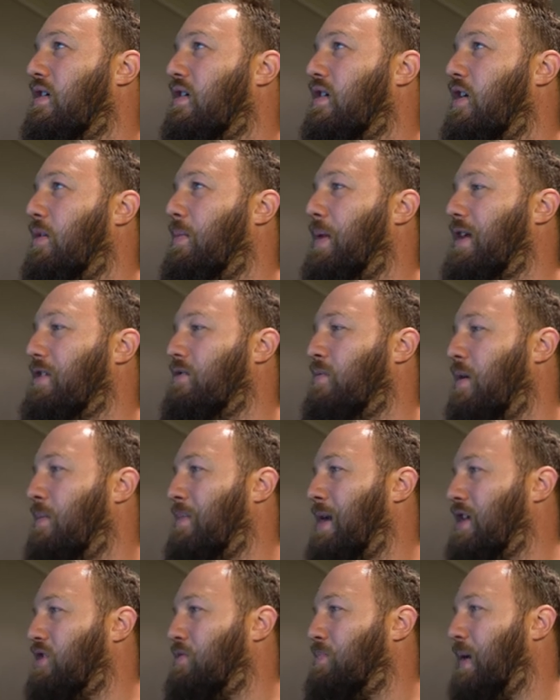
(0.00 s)
Go back to my
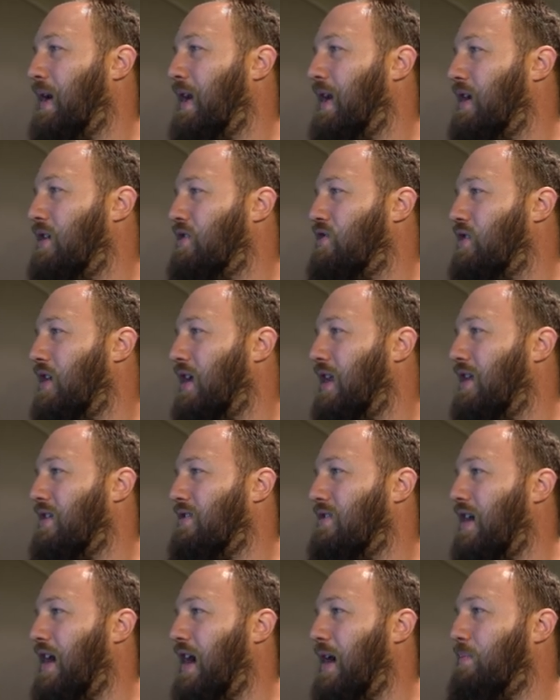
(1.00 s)
mash page and it's